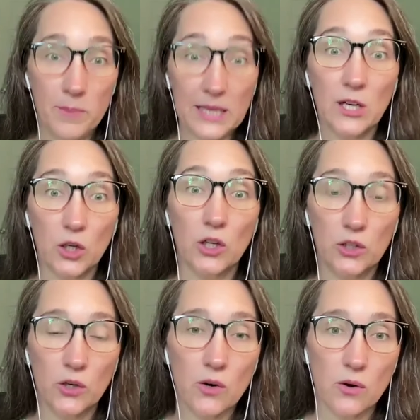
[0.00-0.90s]
be a
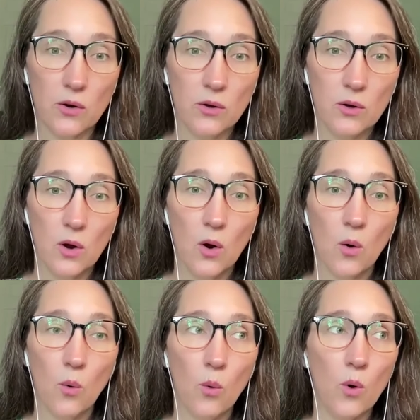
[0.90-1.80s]
good girl,
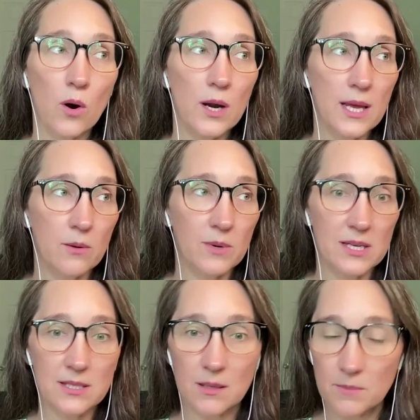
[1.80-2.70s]
or it
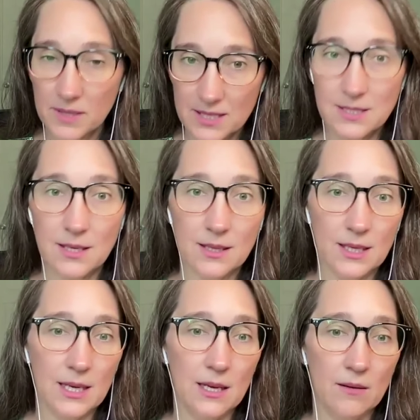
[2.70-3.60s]
was
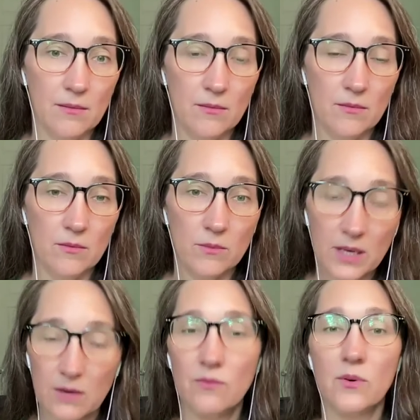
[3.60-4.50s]
implicitly
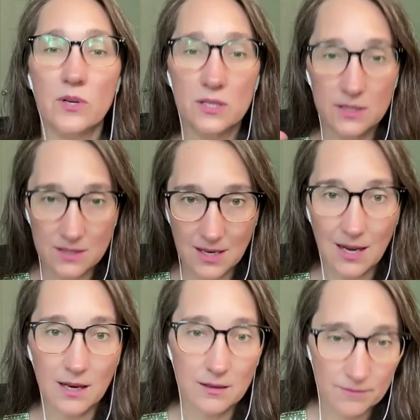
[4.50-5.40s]
reinforced
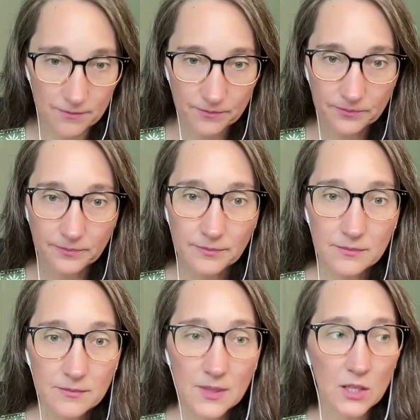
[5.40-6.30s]
and,
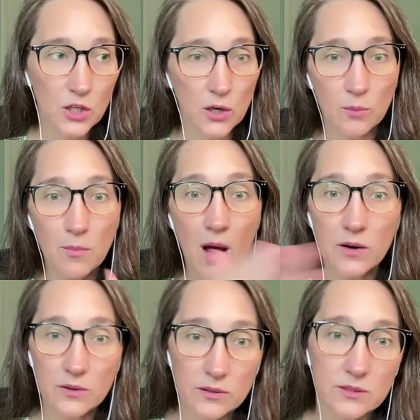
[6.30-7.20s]
you know,
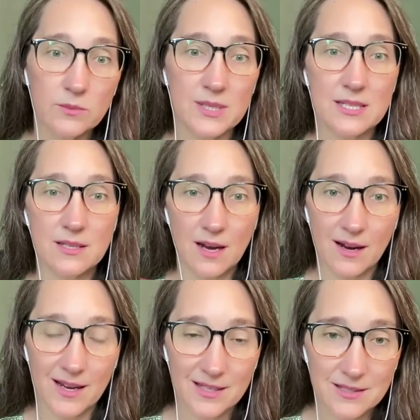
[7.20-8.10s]
modeled. We
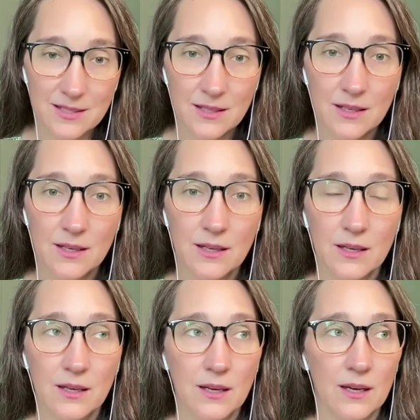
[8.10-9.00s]
saw it,
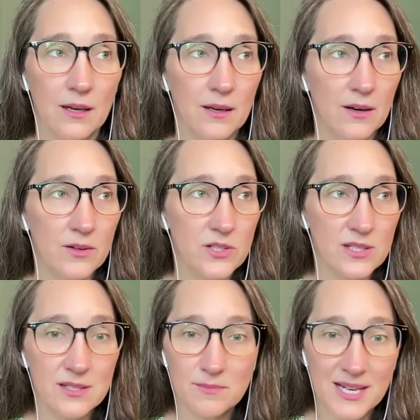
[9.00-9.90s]
uh, or
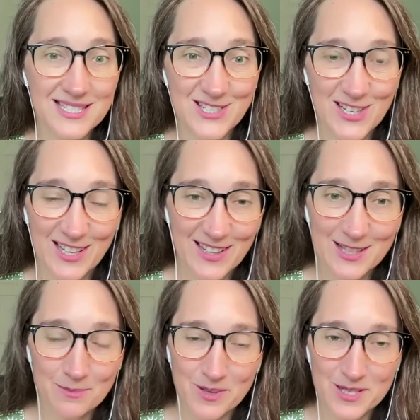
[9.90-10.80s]
just messaging
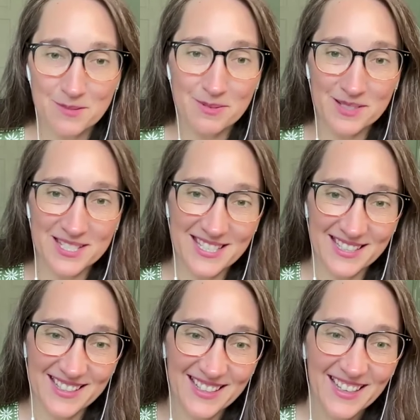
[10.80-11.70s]
like the principal's,
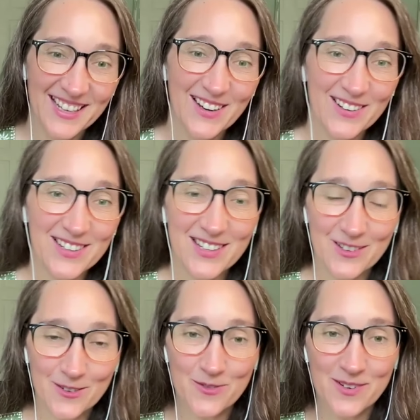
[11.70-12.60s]
you
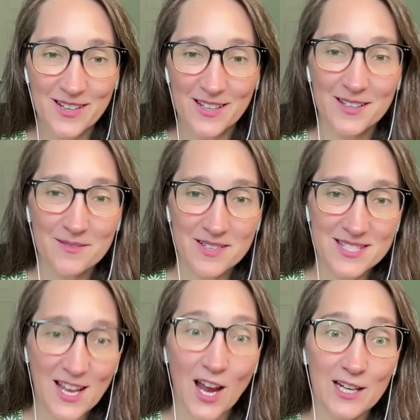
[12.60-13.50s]
know,
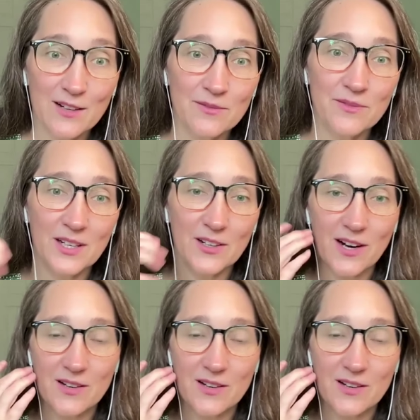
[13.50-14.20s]
sign of fear